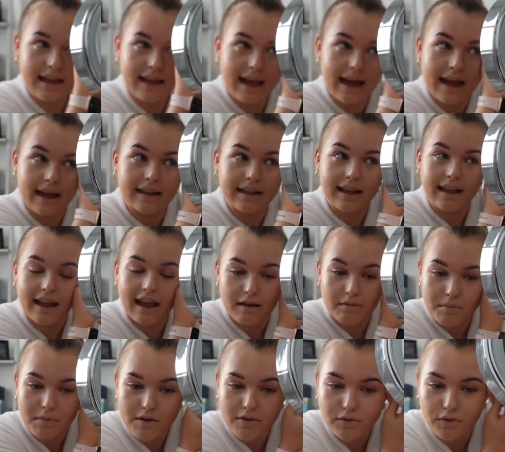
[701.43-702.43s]
the end, they
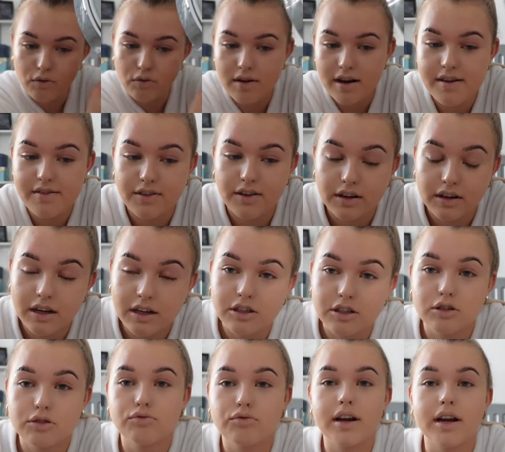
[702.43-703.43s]
gave me a full refund. I
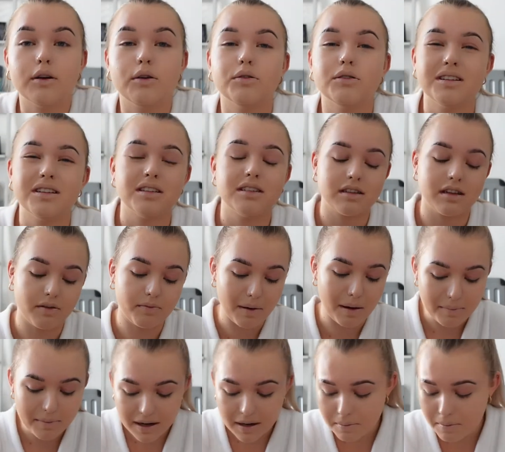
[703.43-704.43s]
just reordered the stuff. But
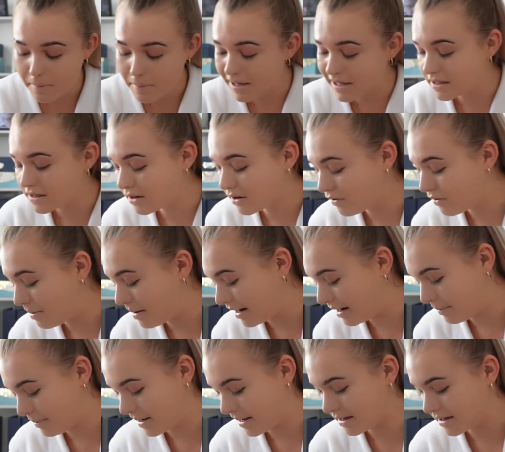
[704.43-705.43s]
I'm a little bit pissed off
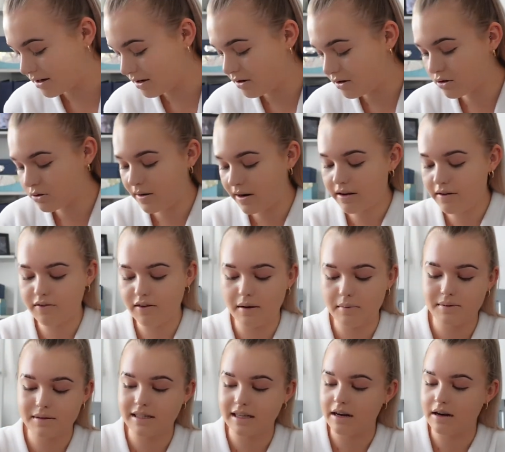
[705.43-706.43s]
about it because I got
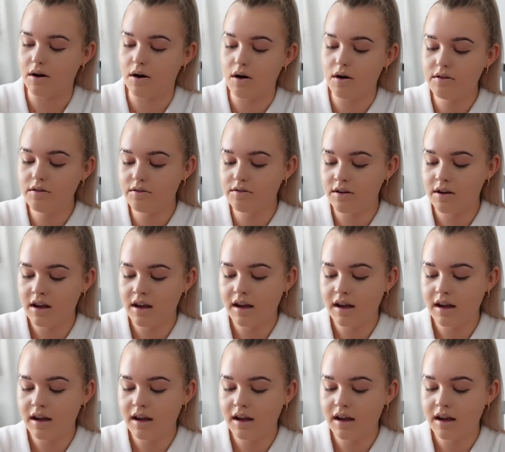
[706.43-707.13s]
25% off.